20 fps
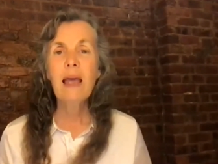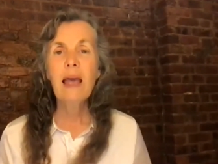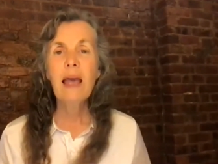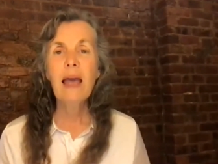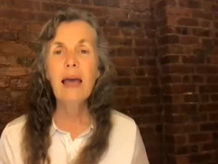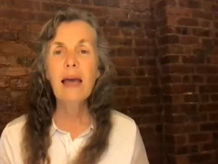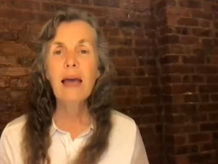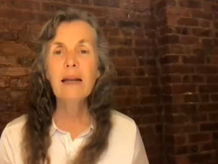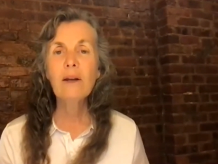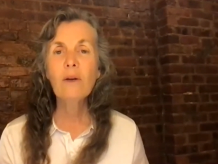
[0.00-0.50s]

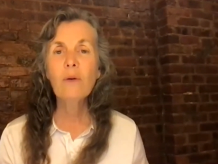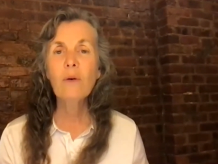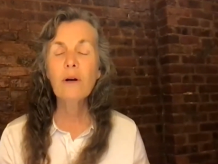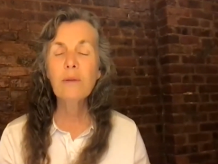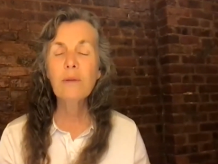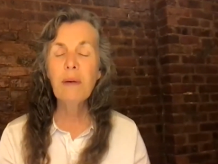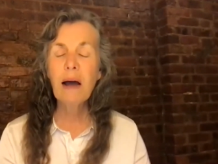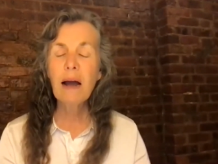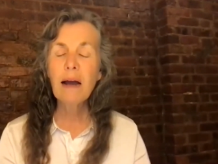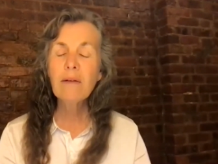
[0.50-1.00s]
And
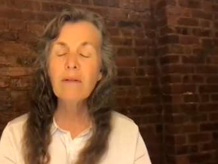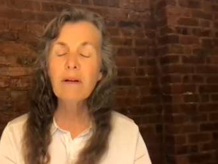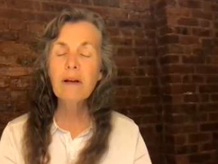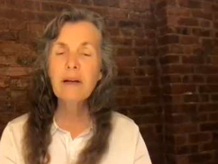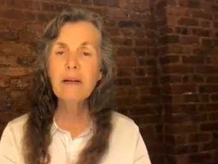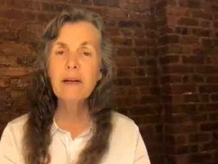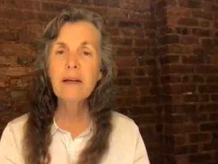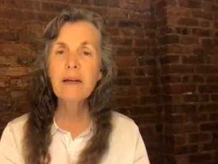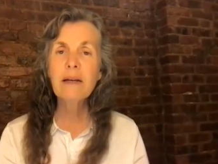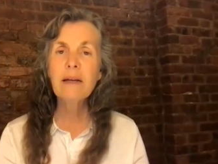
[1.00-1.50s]
Lord
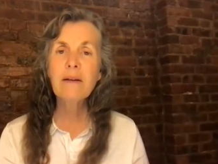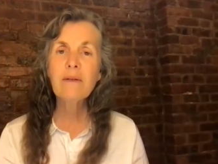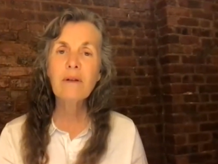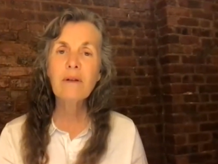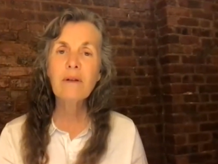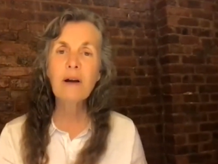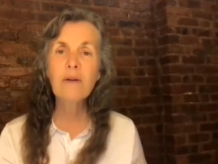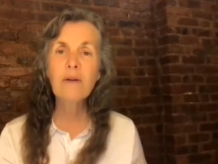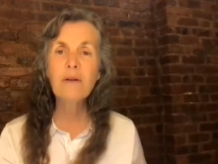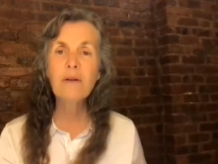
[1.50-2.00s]
Byron
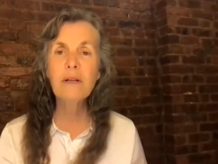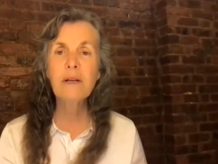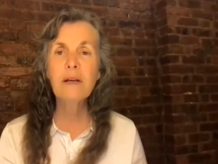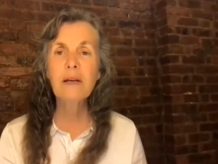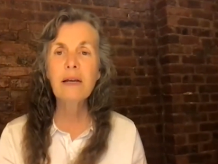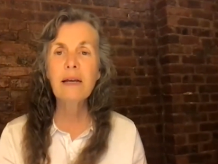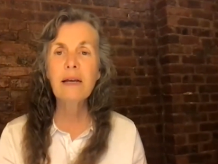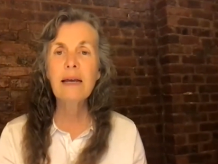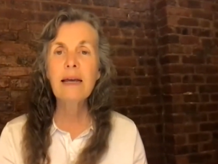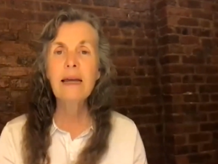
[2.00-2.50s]
wrote,
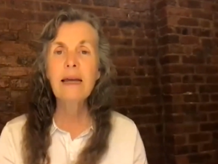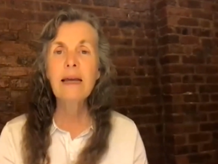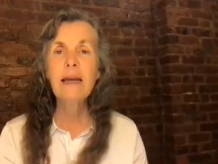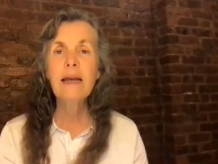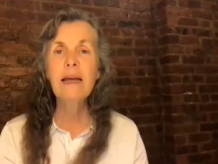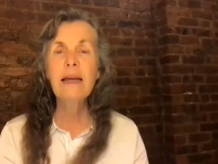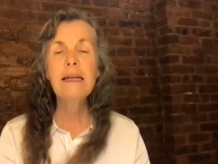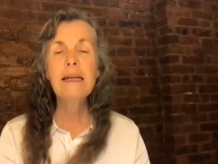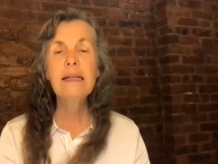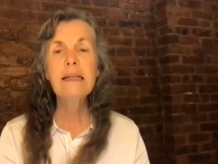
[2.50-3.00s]

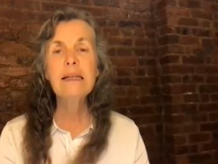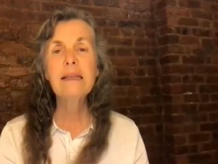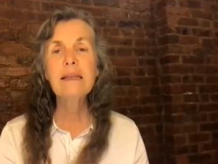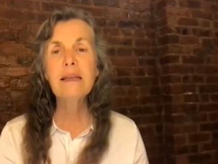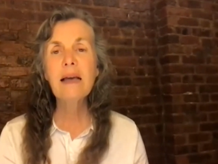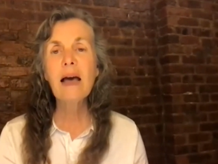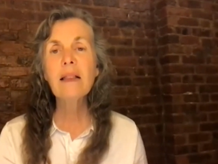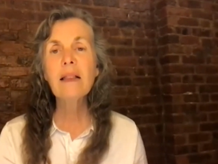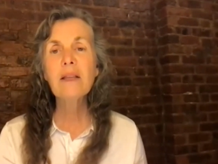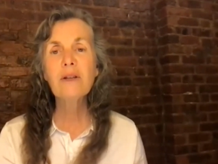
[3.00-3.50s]
in
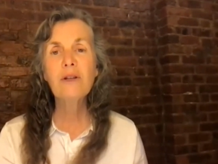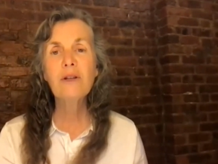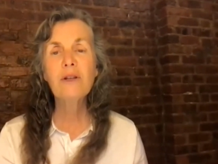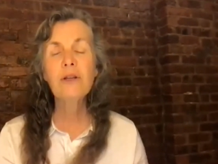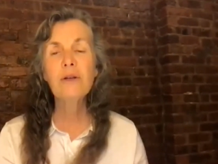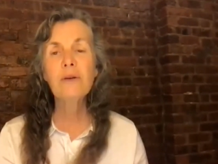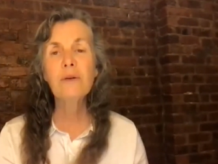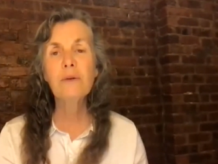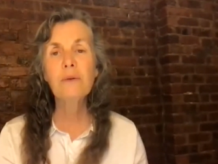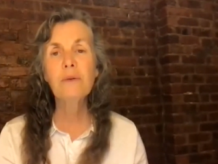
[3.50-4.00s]

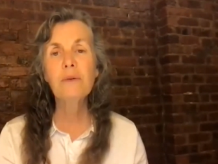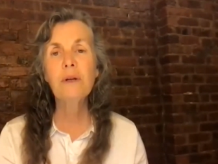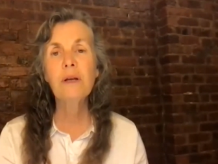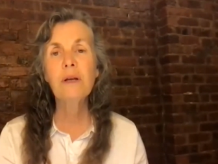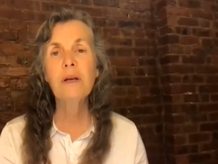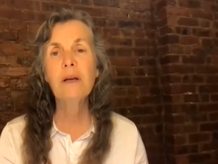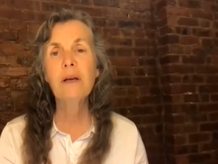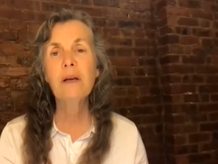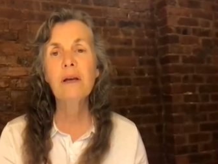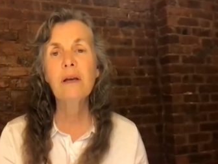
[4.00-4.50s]
solitude,
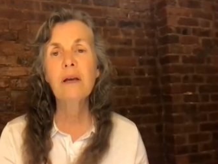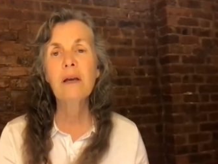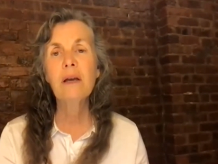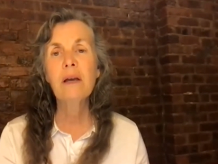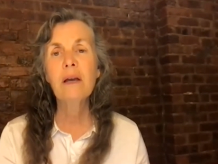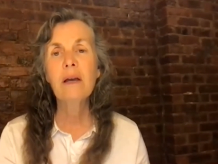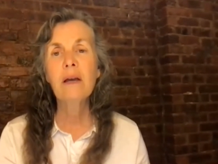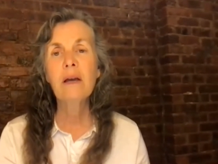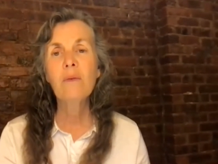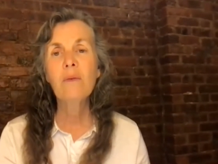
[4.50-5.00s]

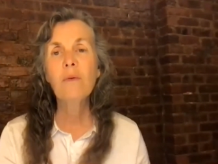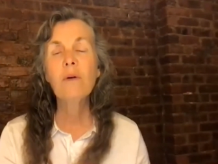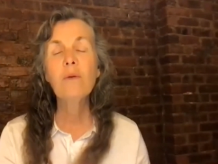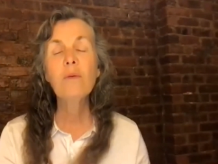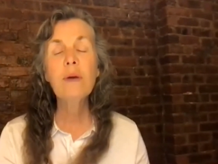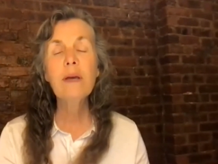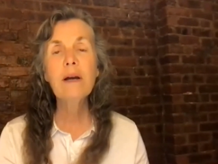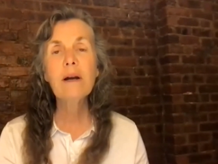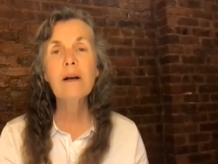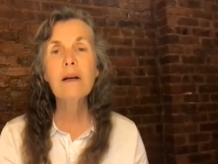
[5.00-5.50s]
where
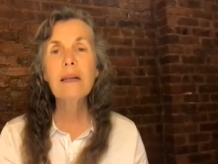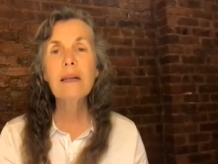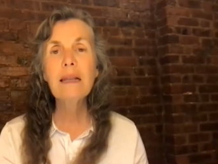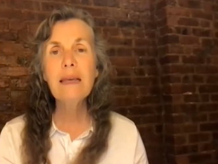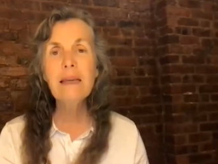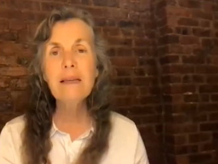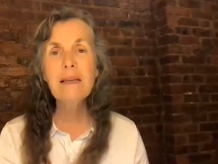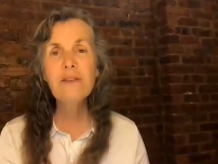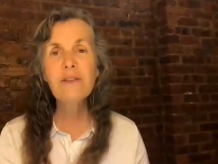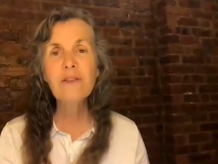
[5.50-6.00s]
we are
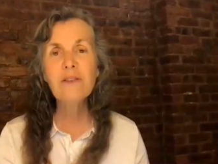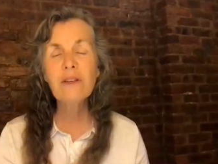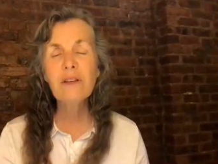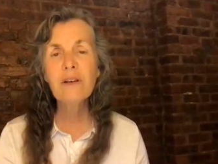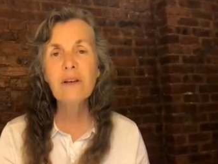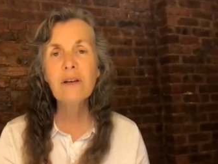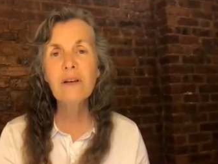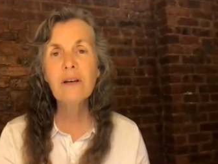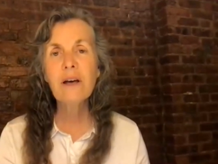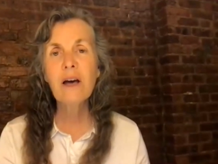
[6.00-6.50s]
least
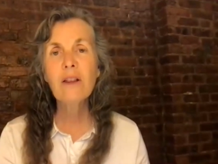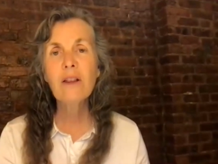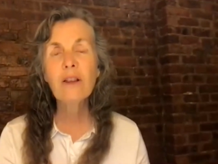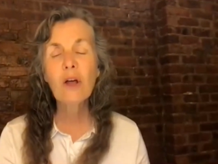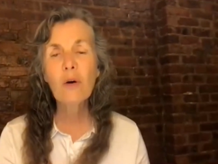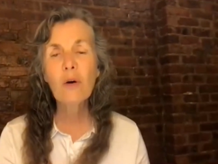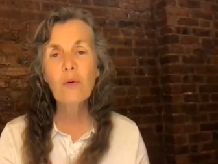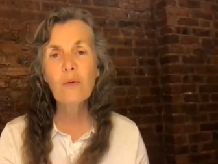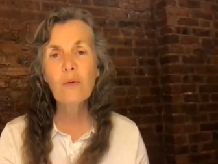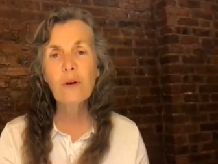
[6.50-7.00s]

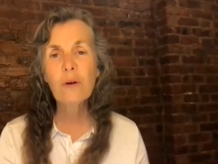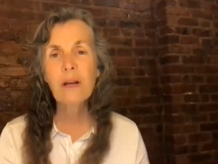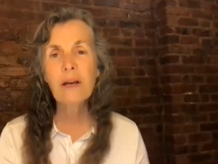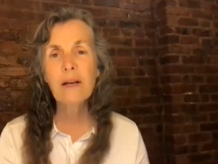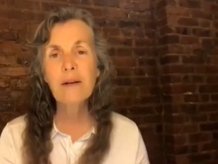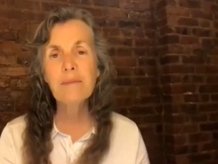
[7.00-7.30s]
alone.